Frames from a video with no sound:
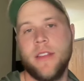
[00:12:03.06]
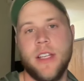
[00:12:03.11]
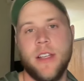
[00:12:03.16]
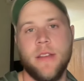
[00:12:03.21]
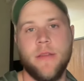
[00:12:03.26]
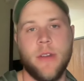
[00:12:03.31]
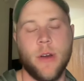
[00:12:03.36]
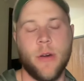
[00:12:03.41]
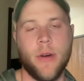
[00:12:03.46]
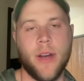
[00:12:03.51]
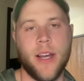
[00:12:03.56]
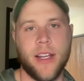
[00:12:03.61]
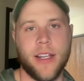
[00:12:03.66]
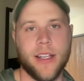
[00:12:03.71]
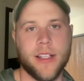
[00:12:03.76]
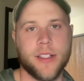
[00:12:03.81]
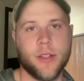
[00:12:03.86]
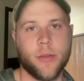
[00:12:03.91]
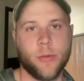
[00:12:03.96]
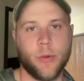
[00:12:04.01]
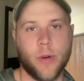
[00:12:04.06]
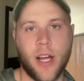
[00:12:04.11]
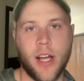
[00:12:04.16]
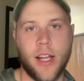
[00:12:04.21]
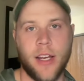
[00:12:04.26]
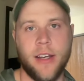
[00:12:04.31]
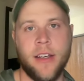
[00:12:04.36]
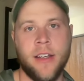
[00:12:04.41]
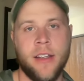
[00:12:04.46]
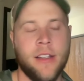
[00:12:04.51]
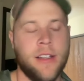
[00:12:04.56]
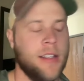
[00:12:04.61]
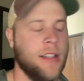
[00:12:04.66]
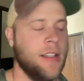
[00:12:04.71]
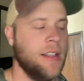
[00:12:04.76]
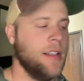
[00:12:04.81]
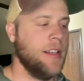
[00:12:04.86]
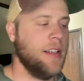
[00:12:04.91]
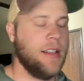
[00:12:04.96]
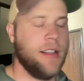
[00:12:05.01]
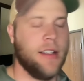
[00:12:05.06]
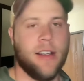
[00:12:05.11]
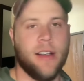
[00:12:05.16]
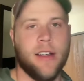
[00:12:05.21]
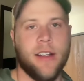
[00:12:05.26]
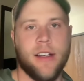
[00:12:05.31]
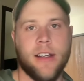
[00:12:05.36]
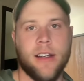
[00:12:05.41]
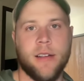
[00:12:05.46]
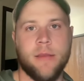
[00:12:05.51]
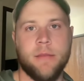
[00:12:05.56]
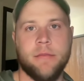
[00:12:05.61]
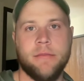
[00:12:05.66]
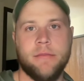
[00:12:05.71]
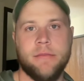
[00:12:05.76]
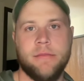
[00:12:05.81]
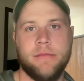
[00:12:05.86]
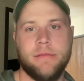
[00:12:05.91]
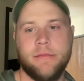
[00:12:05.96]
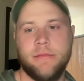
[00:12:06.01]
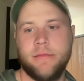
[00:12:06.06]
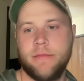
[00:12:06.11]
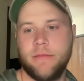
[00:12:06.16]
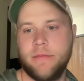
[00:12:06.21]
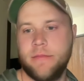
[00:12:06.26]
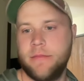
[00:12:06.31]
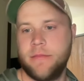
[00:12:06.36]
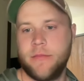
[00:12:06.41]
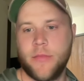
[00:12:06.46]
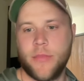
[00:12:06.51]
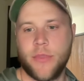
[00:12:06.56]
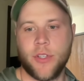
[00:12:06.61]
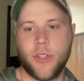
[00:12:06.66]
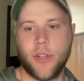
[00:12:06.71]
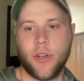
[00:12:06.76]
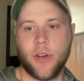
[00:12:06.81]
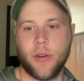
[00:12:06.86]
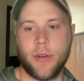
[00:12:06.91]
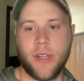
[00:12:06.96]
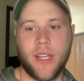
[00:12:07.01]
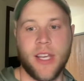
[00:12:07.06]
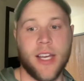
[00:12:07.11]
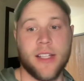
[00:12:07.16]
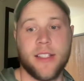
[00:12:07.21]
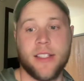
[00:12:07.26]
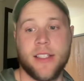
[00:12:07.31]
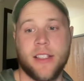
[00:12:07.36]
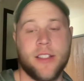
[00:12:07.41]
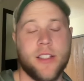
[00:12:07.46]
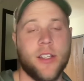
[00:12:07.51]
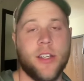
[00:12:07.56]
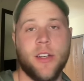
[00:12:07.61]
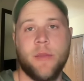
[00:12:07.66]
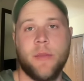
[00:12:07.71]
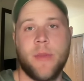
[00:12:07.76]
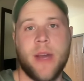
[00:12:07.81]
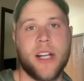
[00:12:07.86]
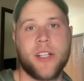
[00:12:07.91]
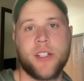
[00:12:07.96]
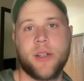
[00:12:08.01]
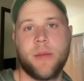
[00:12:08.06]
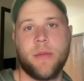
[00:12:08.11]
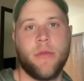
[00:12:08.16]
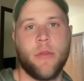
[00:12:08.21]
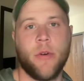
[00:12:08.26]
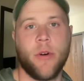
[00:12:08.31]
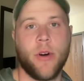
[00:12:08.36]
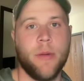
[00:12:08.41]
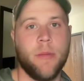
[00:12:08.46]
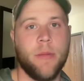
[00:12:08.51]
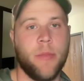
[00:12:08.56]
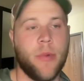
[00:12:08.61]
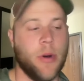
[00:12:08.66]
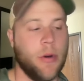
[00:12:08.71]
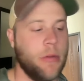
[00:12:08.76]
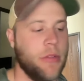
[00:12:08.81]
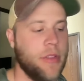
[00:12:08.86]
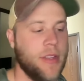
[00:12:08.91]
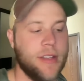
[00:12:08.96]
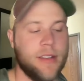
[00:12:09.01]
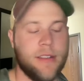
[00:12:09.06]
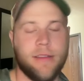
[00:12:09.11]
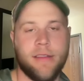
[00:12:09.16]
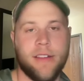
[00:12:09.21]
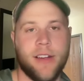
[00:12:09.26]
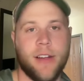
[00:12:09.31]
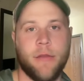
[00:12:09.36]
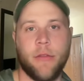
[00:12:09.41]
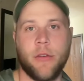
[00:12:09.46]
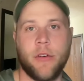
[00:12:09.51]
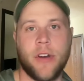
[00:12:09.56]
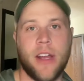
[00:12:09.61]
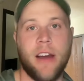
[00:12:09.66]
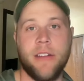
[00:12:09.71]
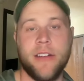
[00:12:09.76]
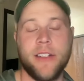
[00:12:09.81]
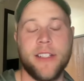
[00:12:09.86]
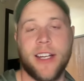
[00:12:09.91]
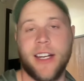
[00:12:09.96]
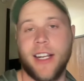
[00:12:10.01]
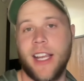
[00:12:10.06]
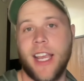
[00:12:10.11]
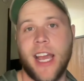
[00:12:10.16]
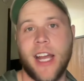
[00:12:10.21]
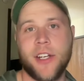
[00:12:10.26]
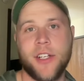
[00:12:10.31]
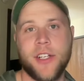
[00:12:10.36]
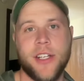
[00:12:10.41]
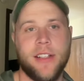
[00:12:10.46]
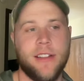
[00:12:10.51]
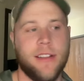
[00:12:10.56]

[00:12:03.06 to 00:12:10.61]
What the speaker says: DVOA against the run. So yeah, it's a good matchup for him, both in if they're down, he's going to catch it.